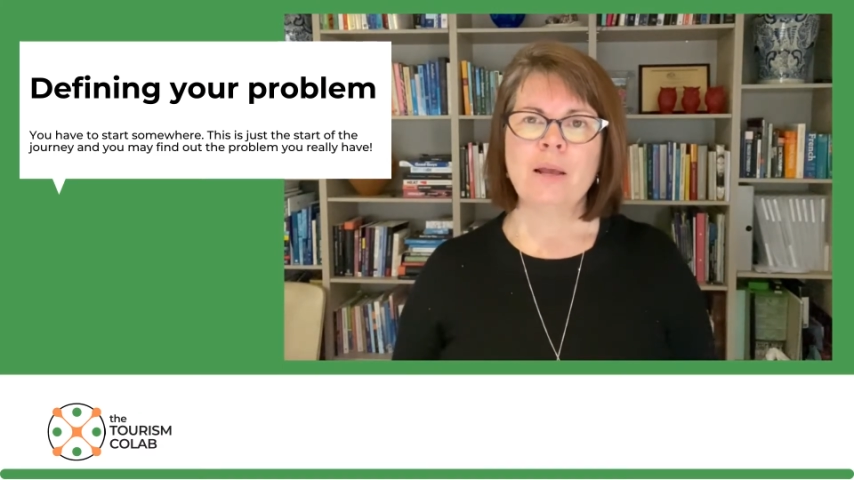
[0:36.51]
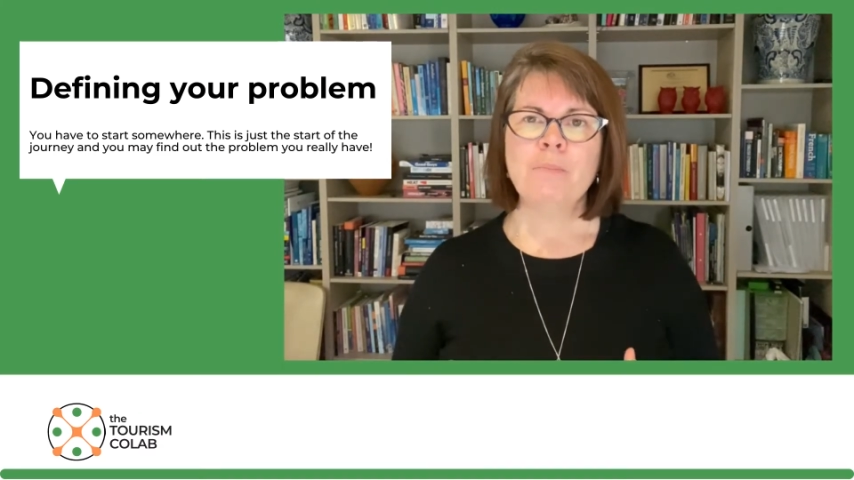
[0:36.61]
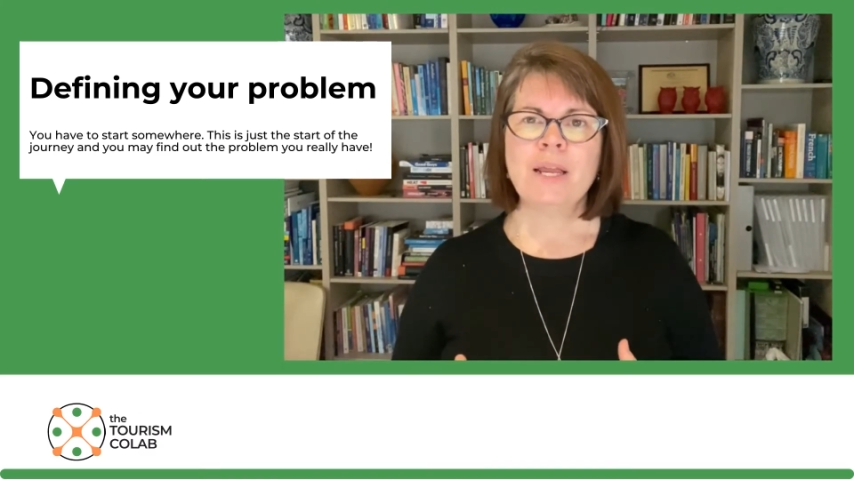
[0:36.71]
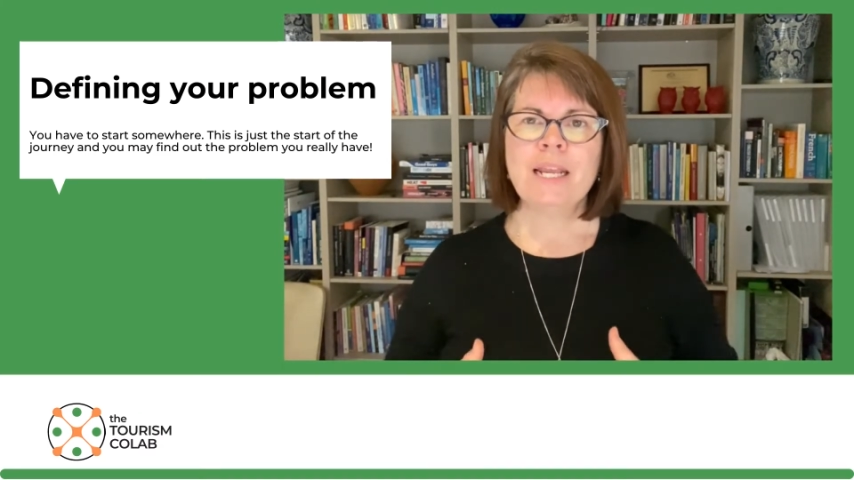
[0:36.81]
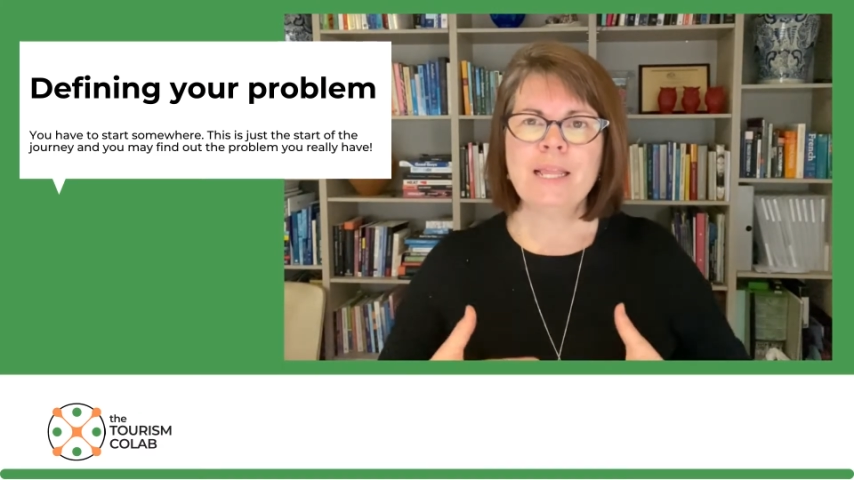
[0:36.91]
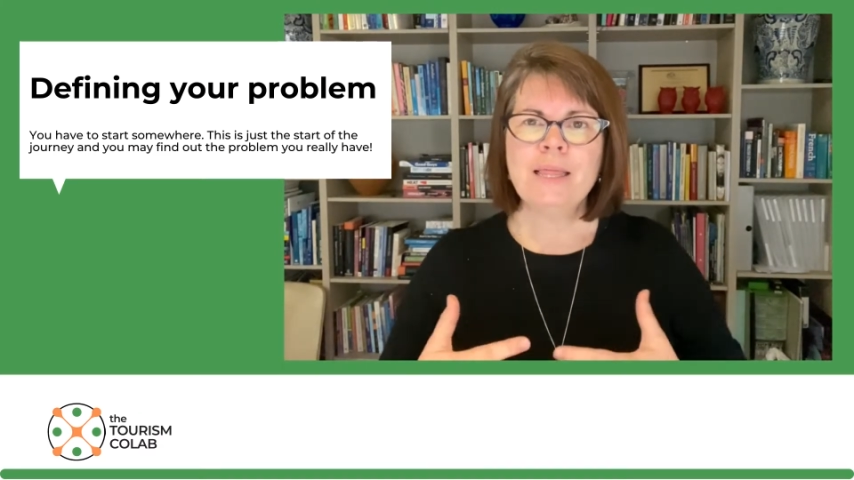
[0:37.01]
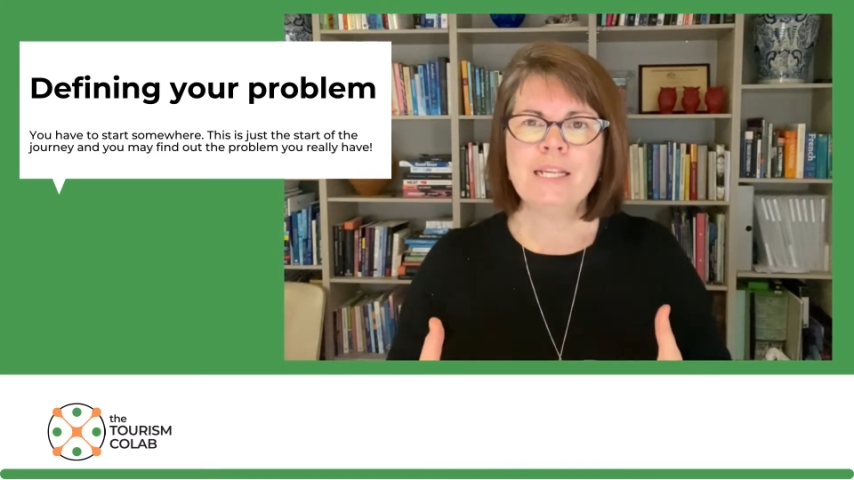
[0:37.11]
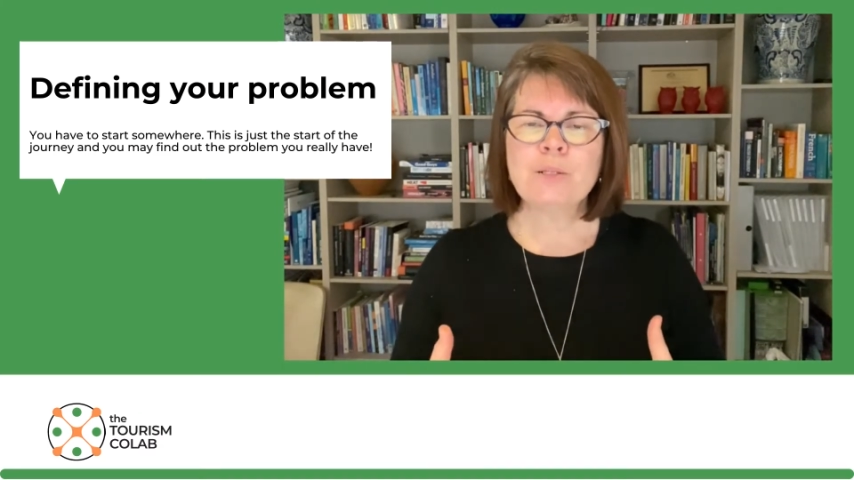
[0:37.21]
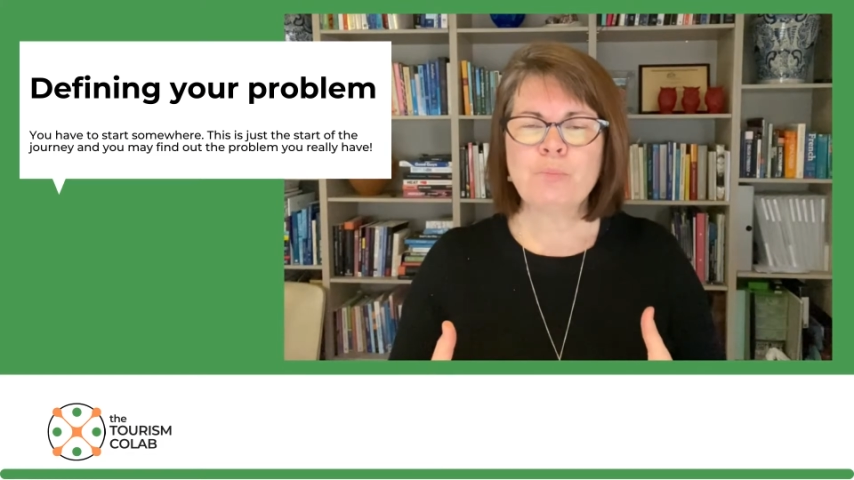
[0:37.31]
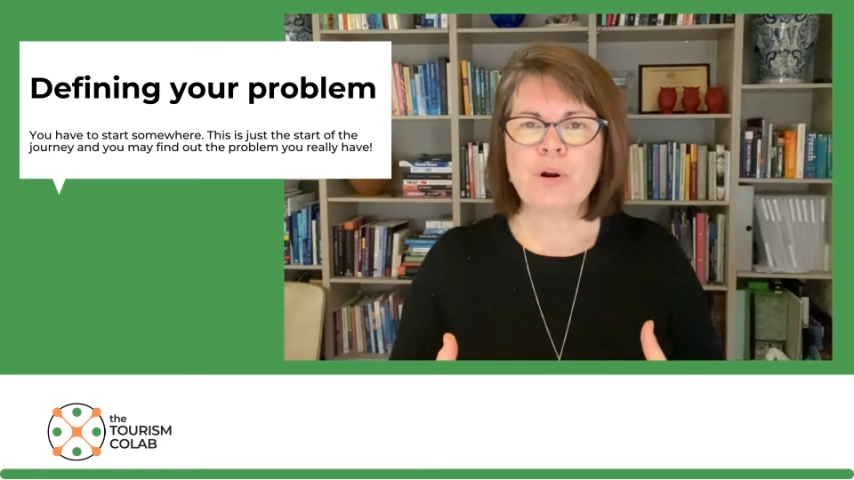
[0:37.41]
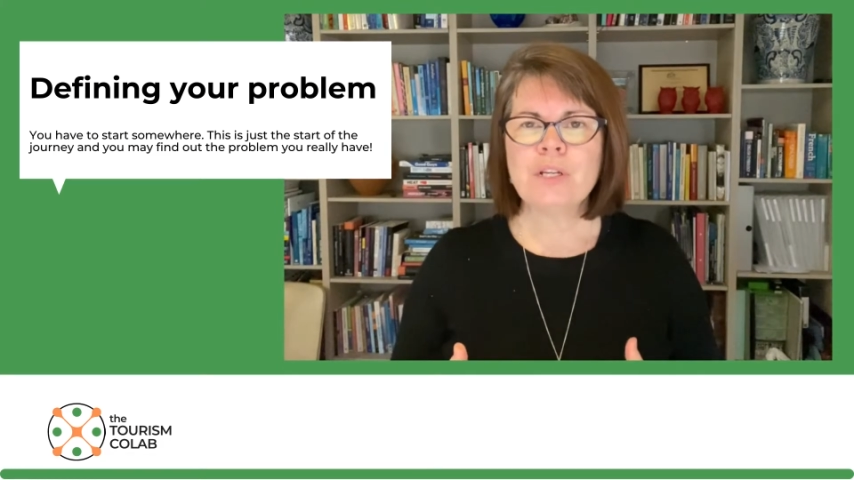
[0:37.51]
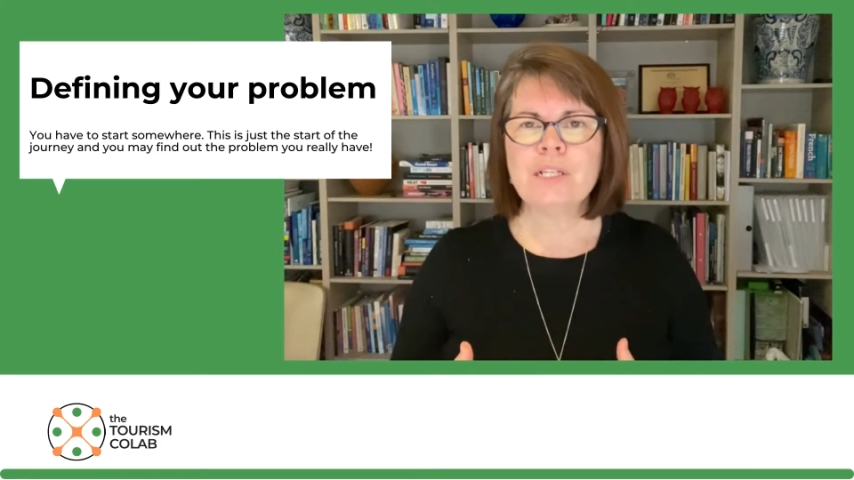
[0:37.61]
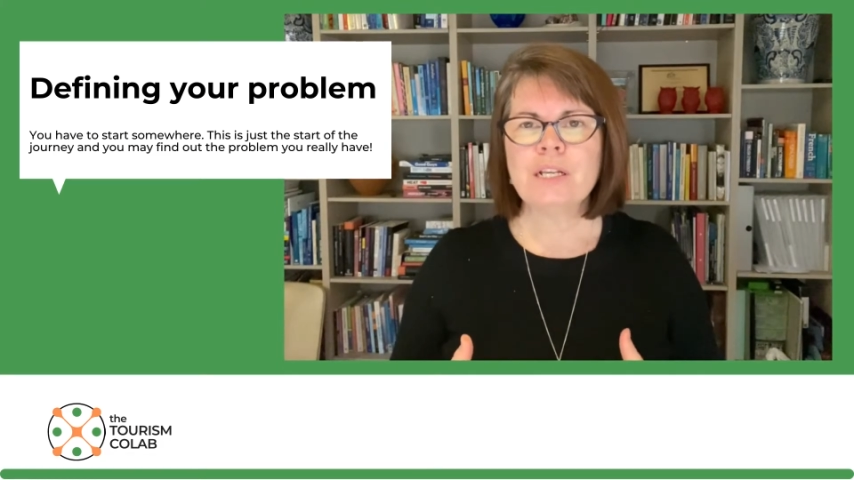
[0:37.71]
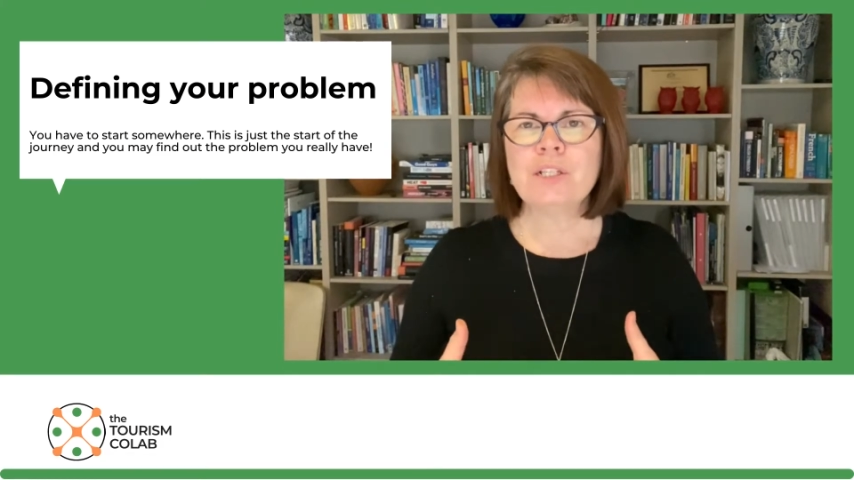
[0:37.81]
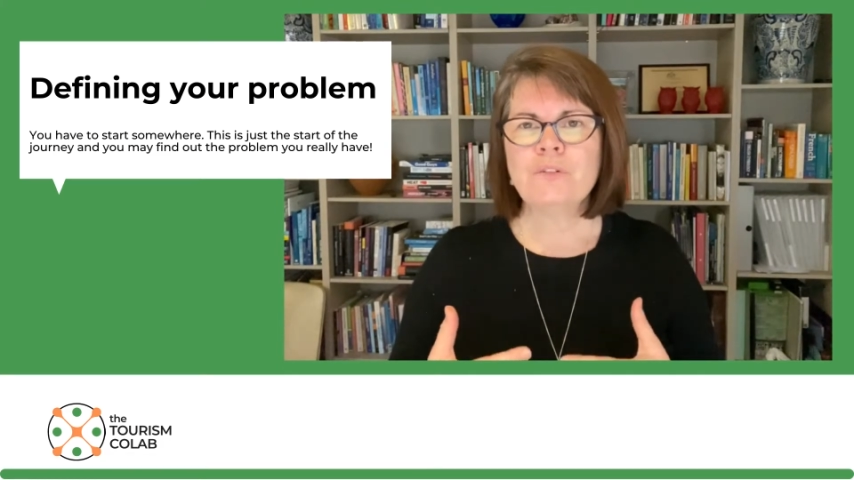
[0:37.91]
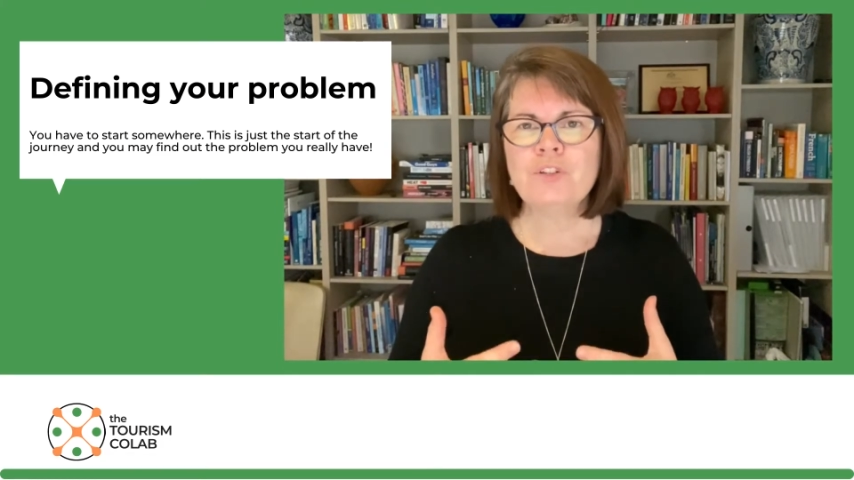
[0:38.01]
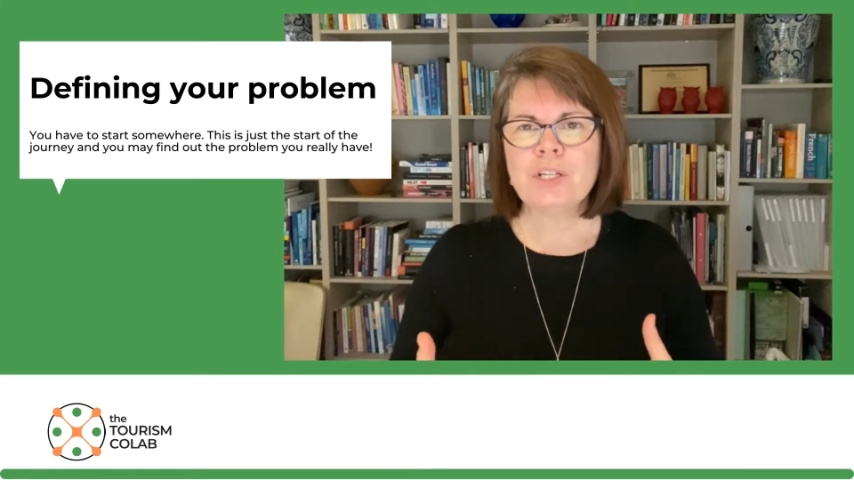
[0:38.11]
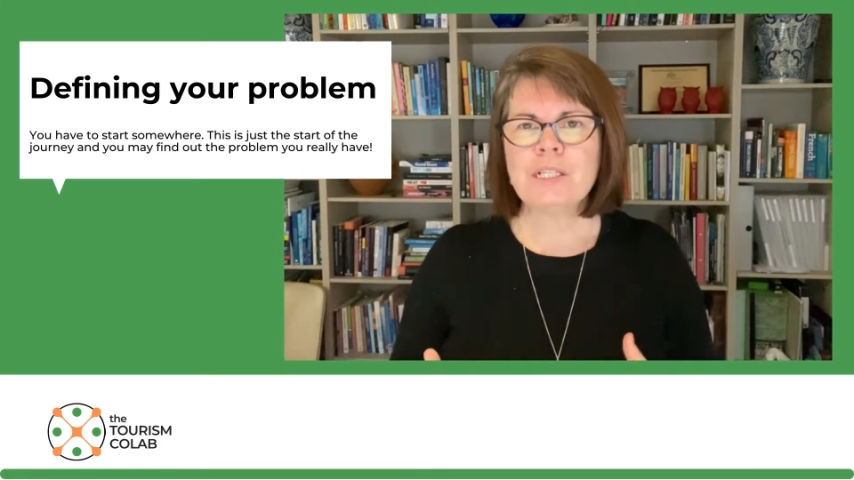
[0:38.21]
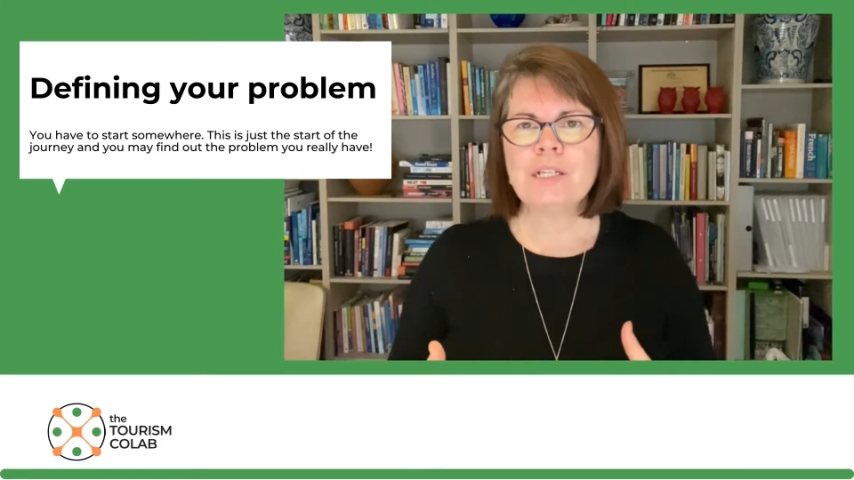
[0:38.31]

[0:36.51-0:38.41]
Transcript: But in this process of just